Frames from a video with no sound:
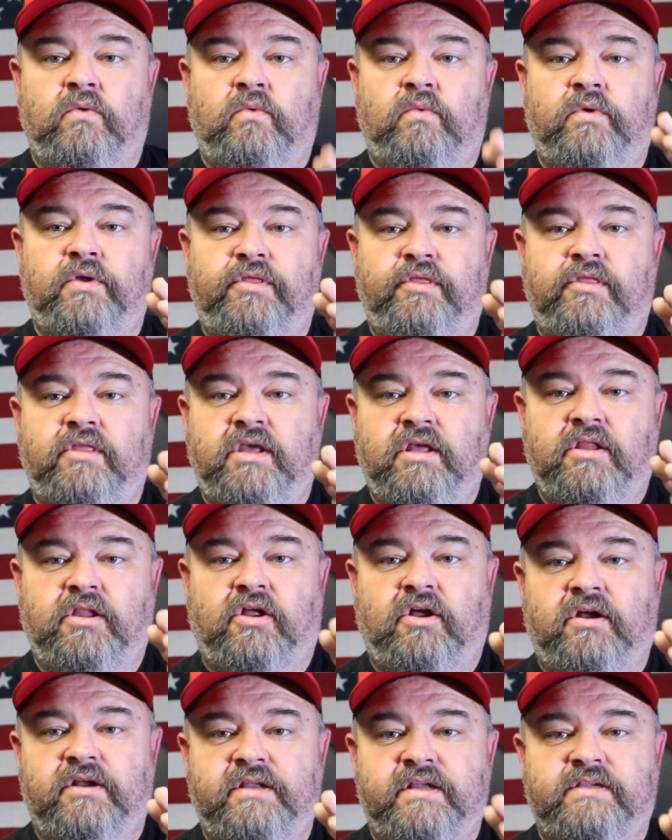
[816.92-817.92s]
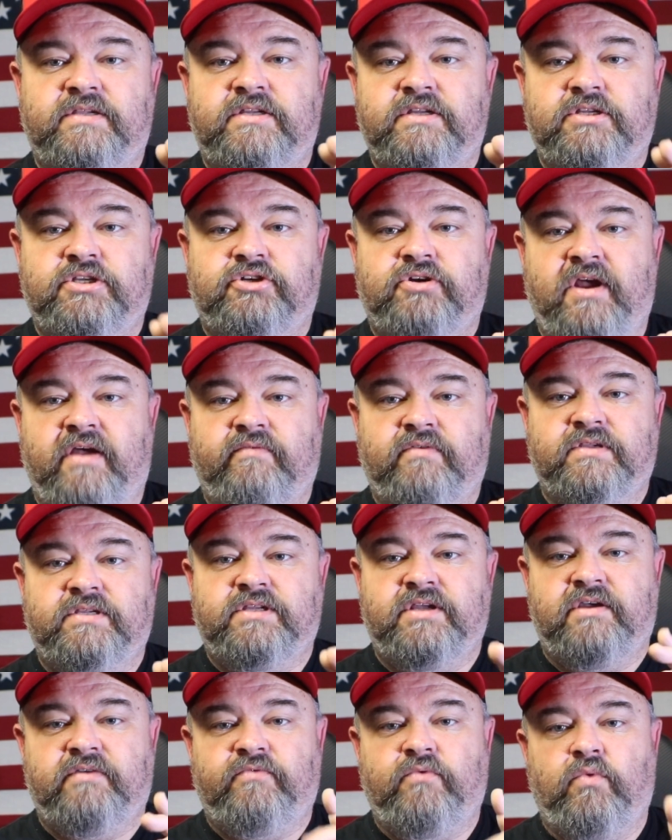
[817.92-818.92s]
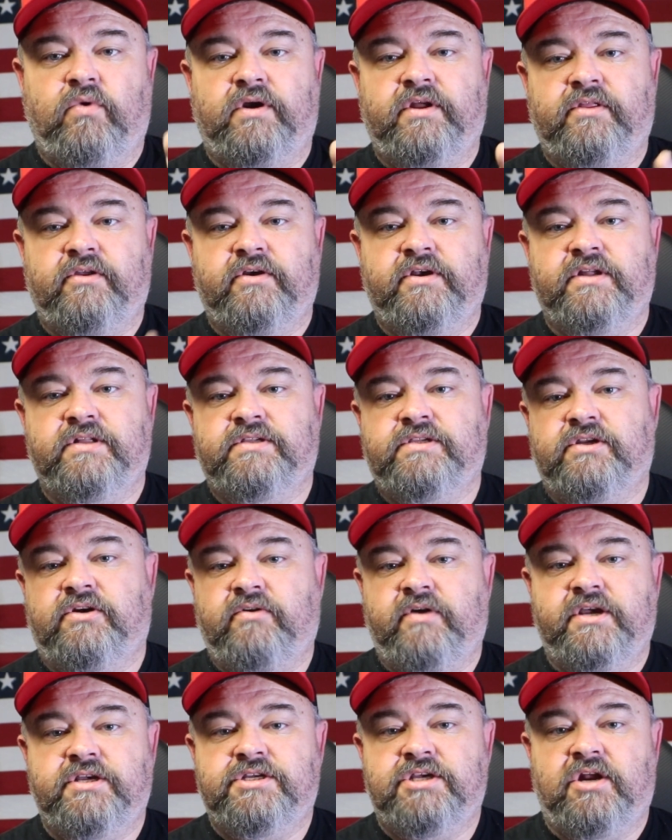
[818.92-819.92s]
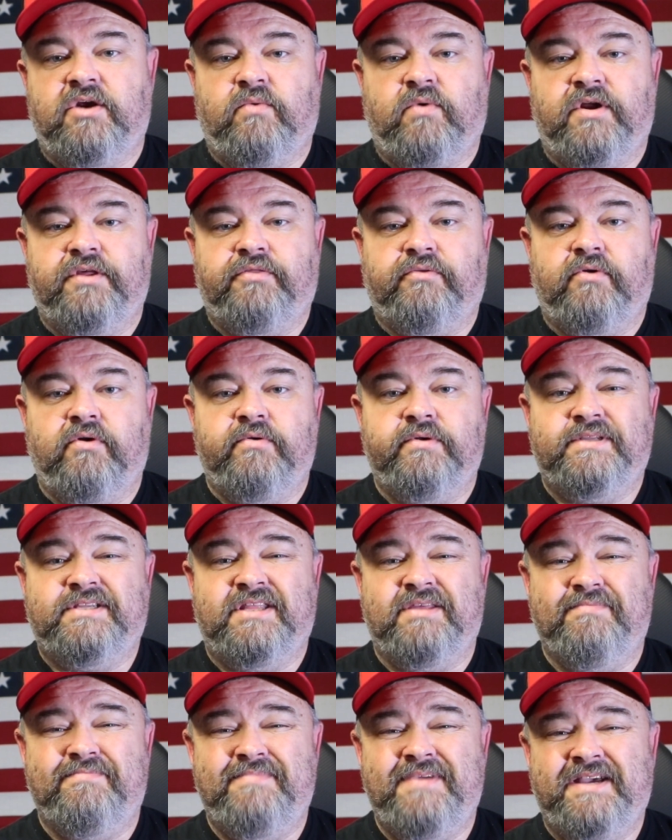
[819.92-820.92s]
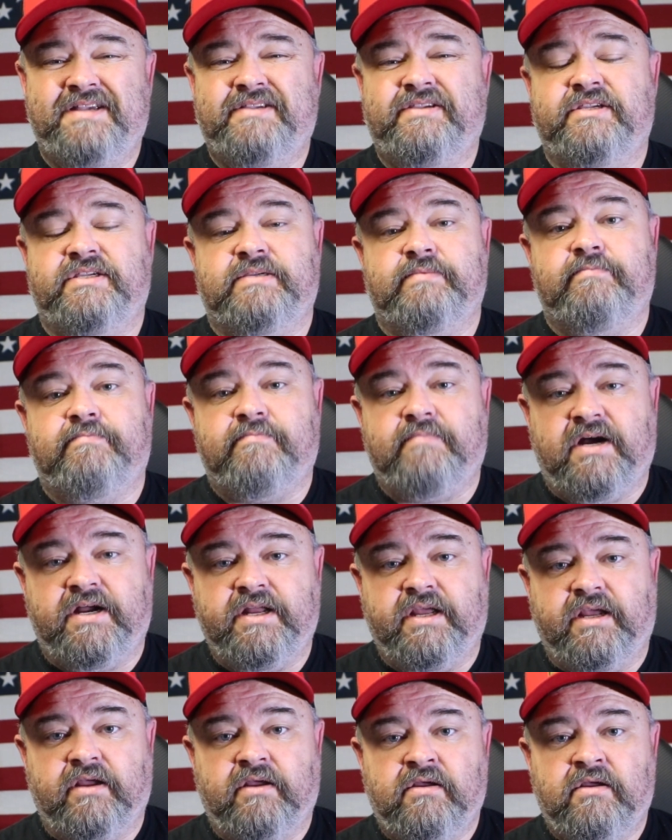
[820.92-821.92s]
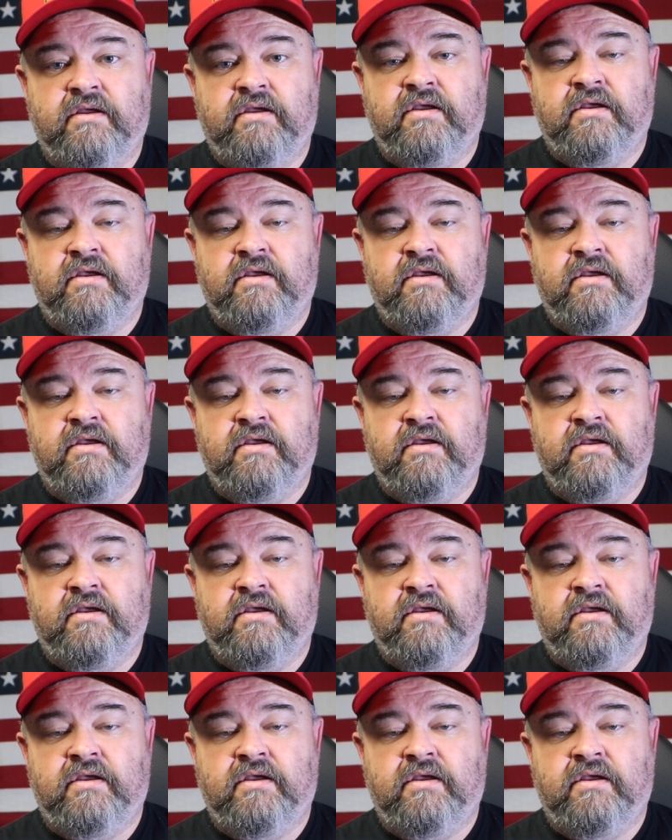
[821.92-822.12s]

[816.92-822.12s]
With the long distance travel stuff, one other consideration I want to throw into the mix is money.